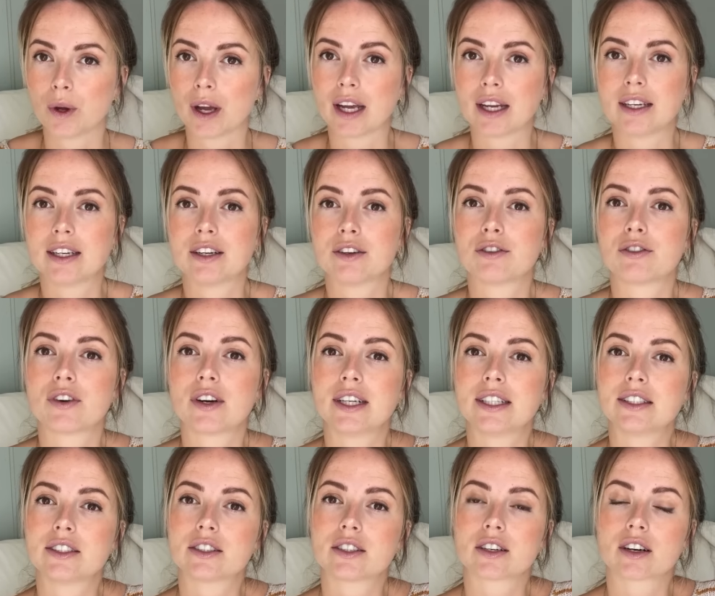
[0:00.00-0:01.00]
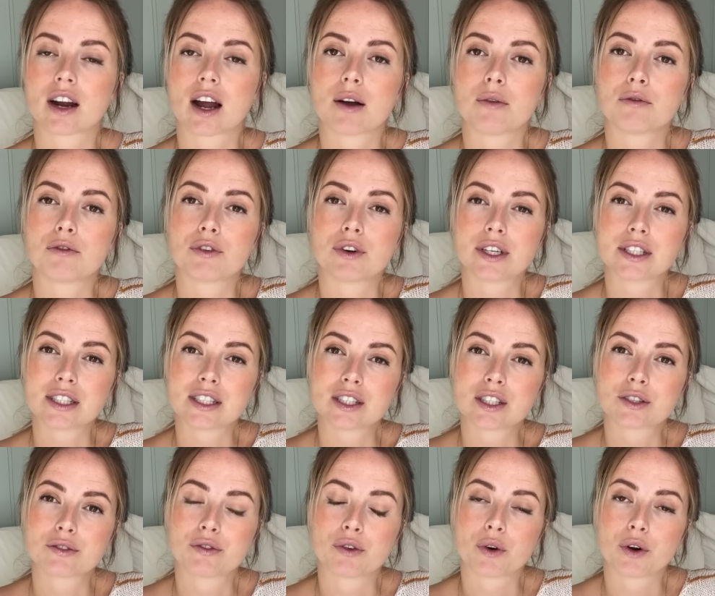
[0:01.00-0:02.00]
a different
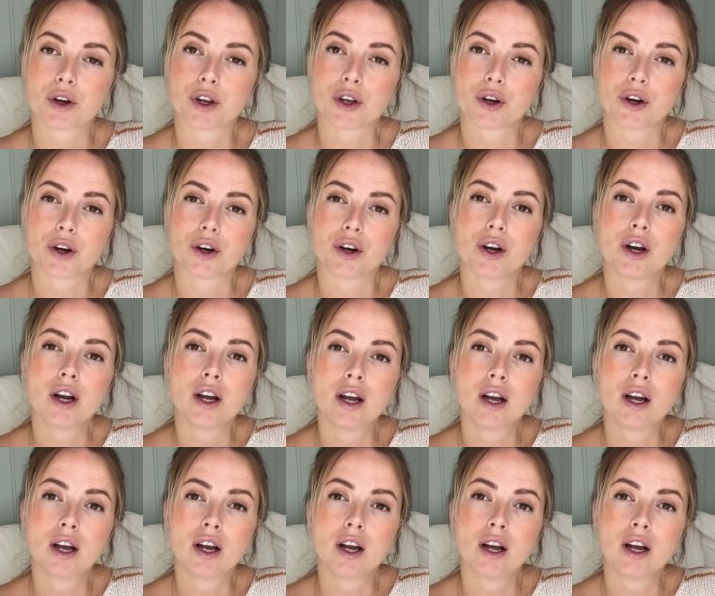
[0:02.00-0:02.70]
circumference for your